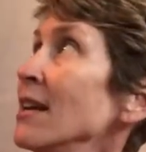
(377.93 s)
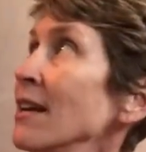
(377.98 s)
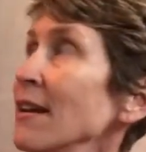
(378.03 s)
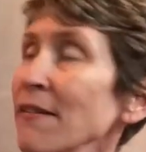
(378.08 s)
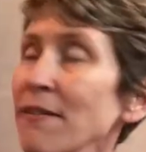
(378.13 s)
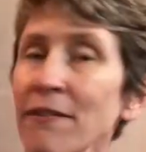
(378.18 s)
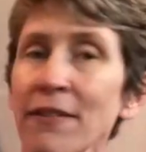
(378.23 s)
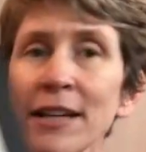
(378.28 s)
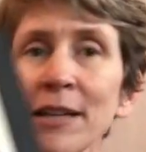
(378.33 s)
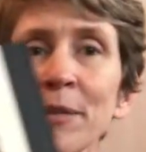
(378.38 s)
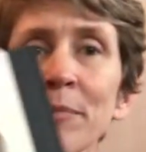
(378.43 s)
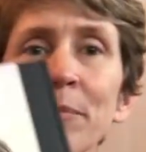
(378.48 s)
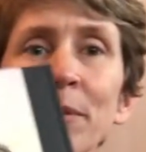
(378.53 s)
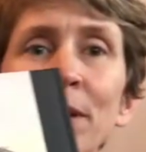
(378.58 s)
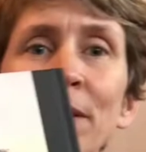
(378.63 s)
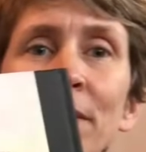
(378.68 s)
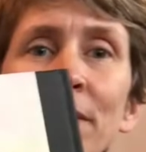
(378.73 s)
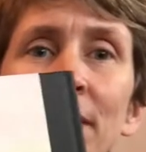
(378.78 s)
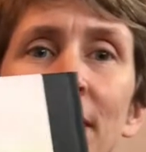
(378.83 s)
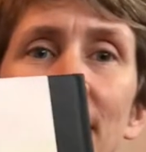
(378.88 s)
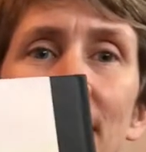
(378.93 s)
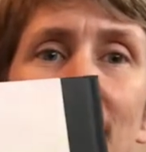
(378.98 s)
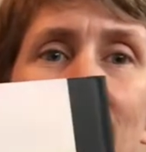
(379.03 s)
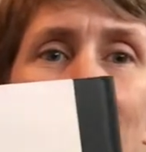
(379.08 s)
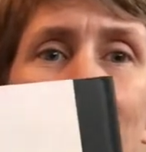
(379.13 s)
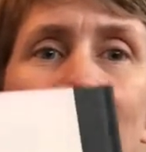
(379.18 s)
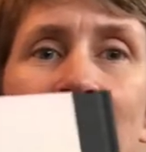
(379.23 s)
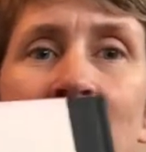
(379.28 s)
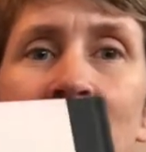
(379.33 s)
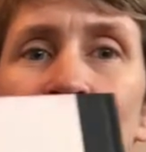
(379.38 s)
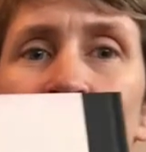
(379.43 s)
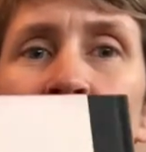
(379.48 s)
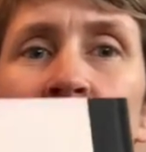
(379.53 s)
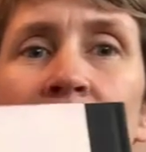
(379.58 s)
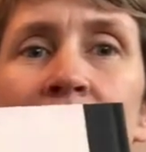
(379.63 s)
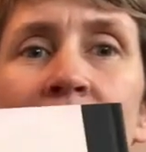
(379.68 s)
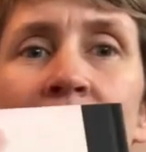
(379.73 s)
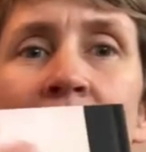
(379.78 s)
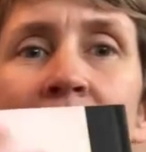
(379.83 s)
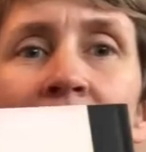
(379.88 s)
and find the perfect thing that
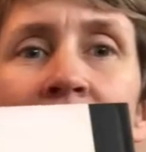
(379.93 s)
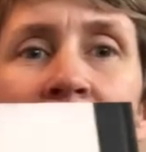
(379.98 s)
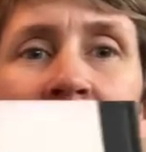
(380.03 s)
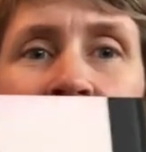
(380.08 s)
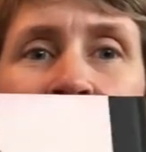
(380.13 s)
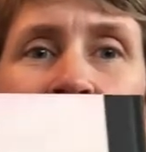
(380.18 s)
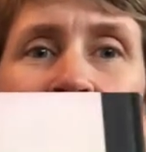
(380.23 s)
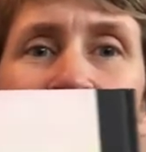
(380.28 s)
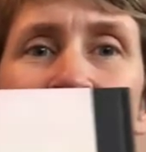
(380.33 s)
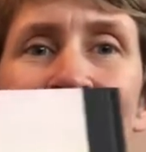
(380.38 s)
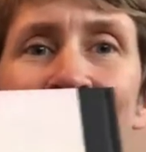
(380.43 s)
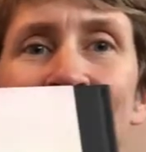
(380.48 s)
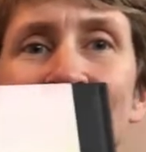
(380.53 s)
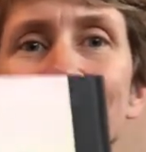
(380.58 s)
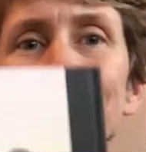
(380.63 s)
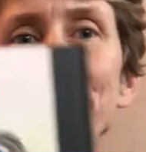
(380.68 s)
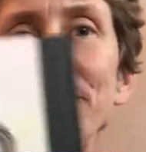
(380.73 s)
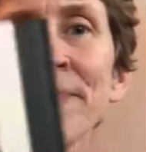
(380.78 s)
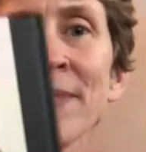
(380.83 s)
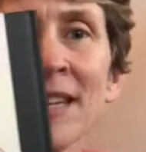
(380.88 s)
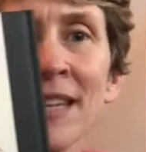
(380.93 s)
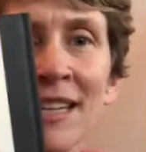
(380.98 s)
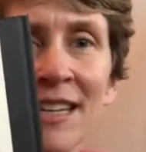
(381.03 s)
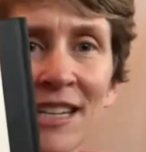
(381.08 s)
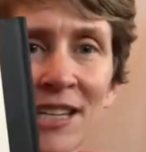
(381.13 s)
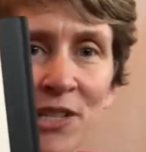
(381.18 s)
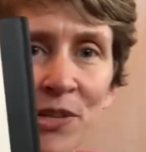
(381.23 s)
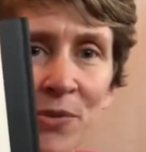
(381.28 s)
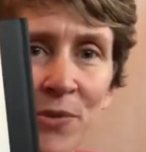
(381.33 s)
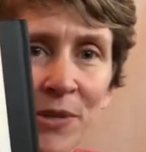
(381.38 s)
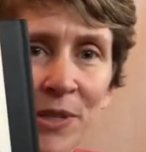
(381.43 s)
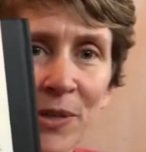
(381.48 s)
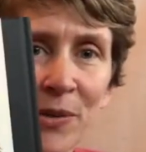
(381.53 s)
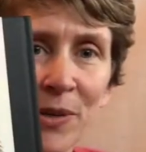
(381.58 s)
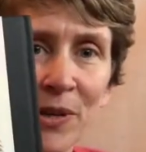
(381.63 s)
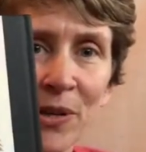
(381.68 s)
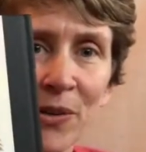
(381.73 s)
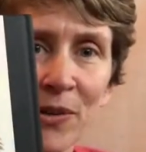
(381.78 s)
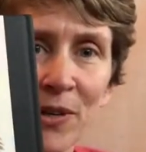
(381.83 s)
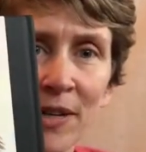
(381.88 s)
turns this character into a
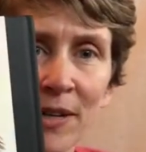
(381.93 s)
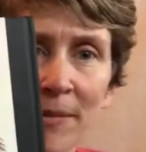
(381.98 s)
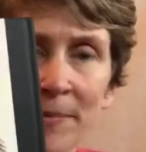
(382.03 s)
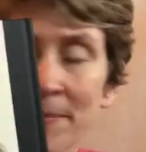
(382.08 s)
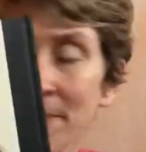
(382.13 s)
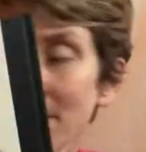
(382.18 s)
unicorn.